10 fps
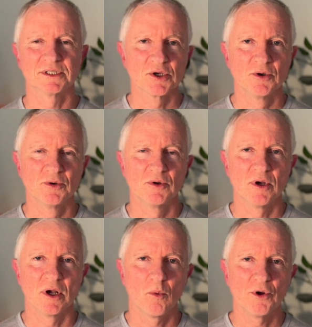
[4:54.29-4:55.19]
So
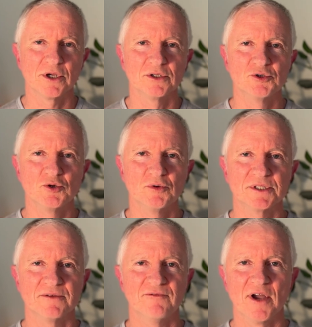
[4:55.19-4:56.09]
what you can do is
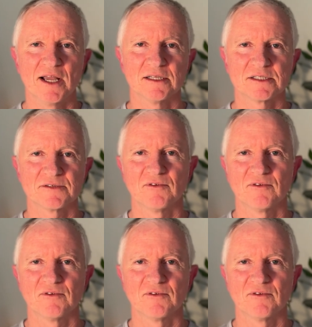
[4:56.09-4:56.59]
advanced